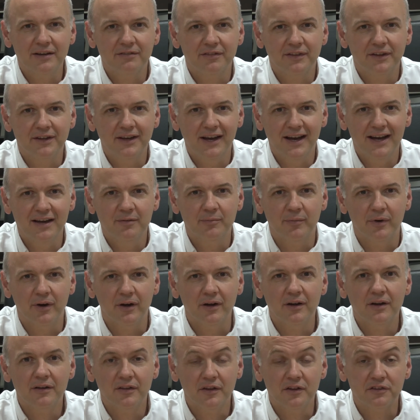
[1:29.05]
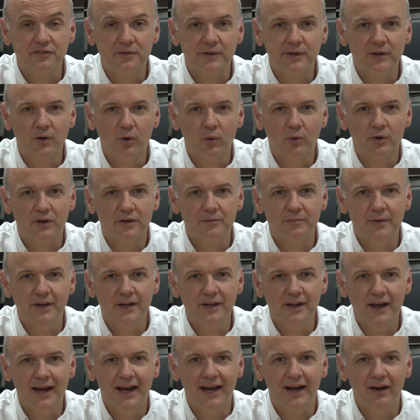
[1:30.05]
of the camera that's recording me
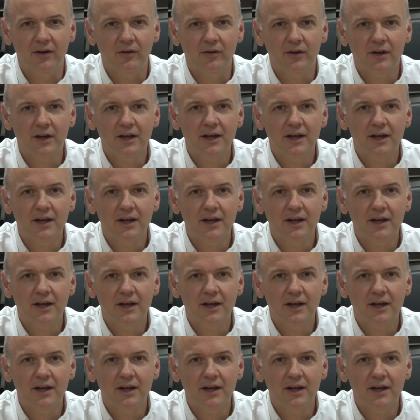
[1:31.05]
now